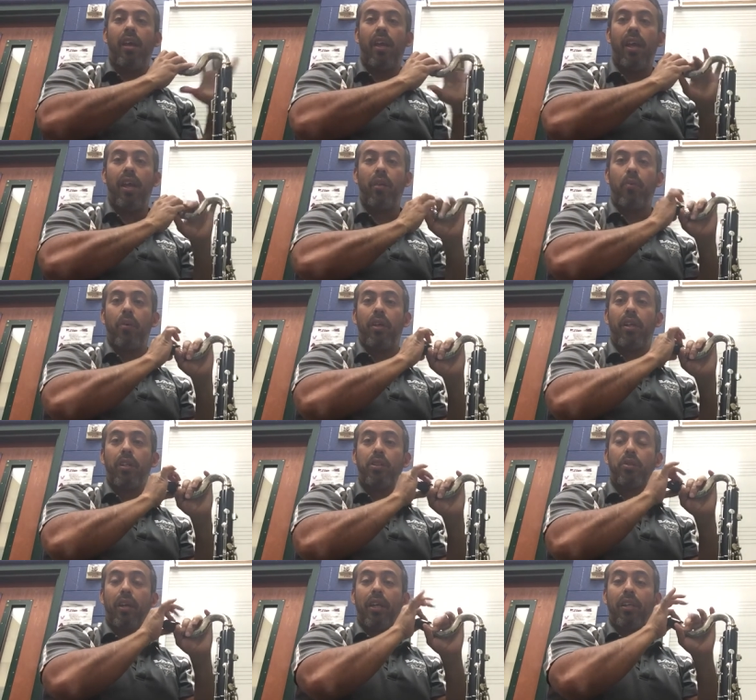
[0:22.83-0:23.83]
and we're going to
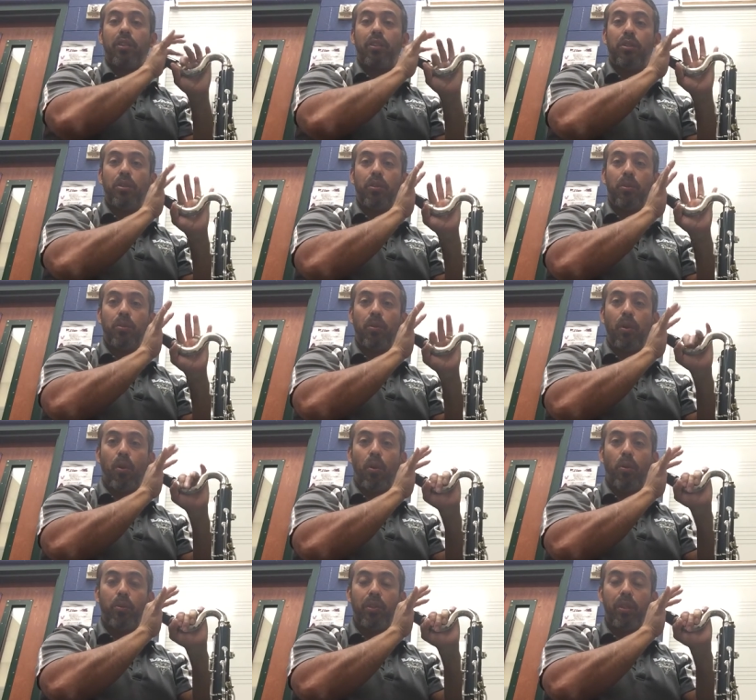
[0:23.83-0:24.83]
try to
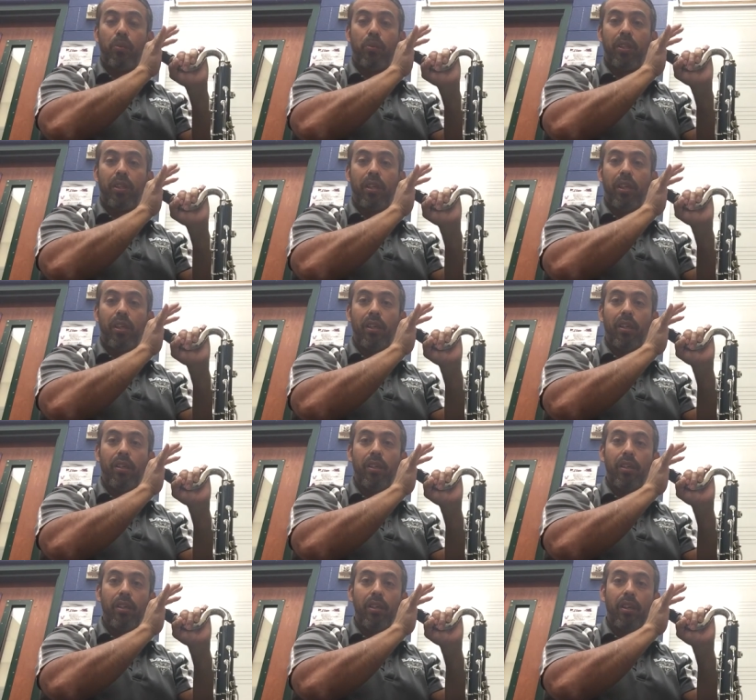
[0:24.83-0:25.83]
hold it with the
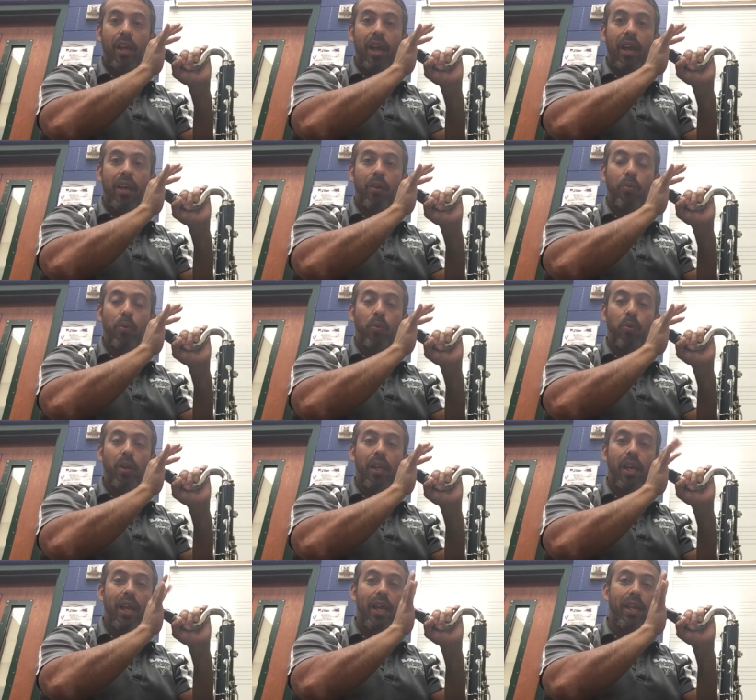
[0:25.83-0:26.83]
neck with one
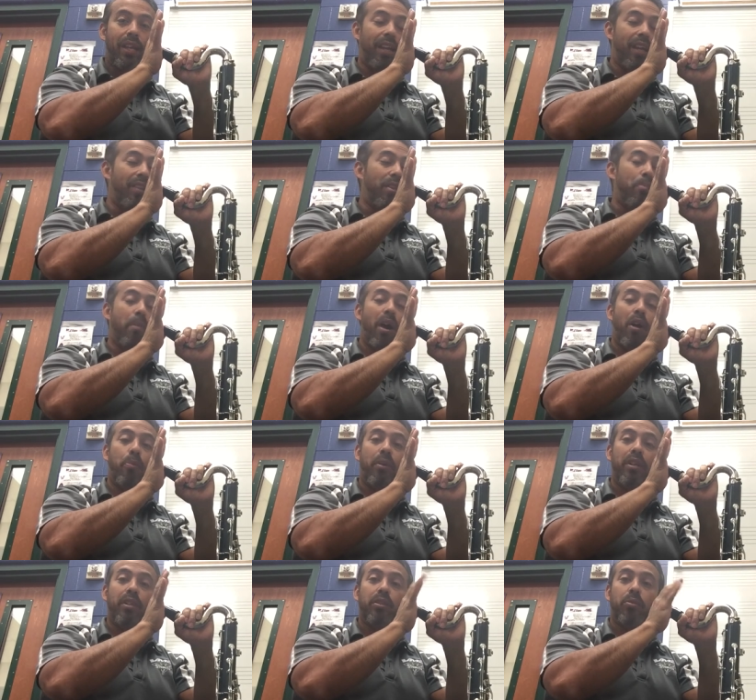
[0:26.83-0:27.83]
hand and the
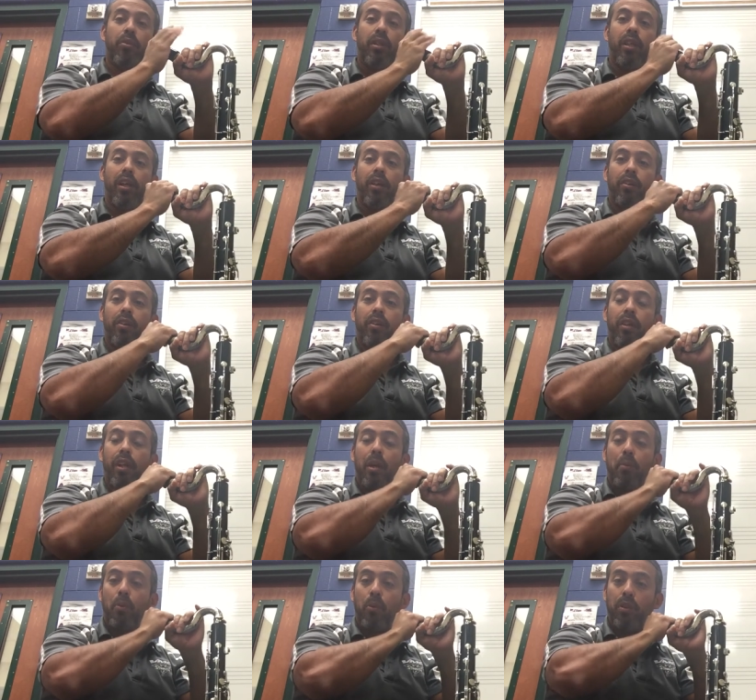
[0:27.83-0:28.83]
mouthpiece with the other, and
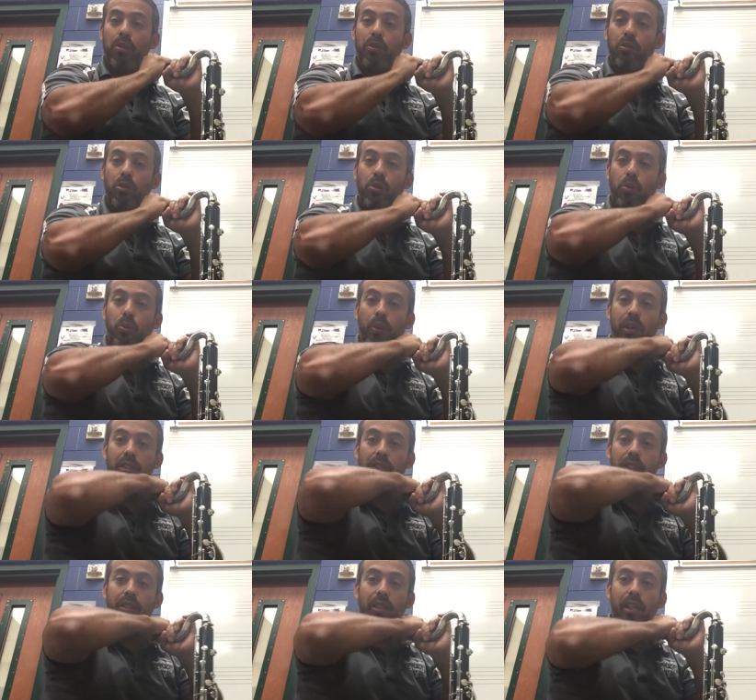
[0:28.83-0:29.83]
I'm going to
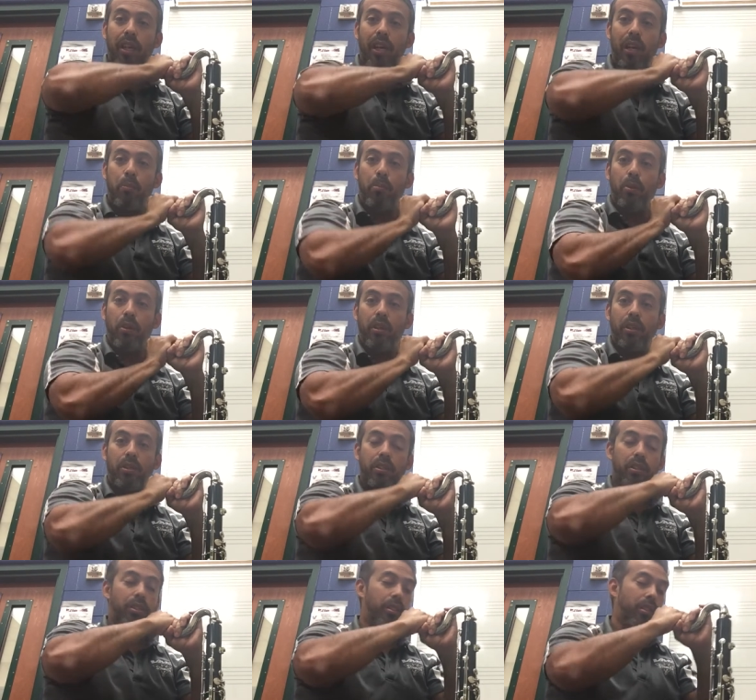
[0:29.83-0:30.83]
twist and push
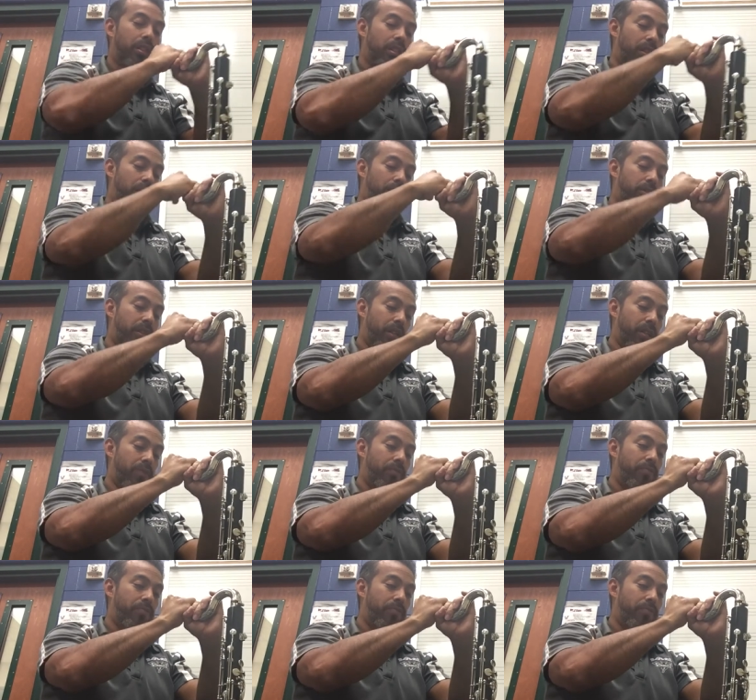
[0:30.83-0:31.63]
until it goes in.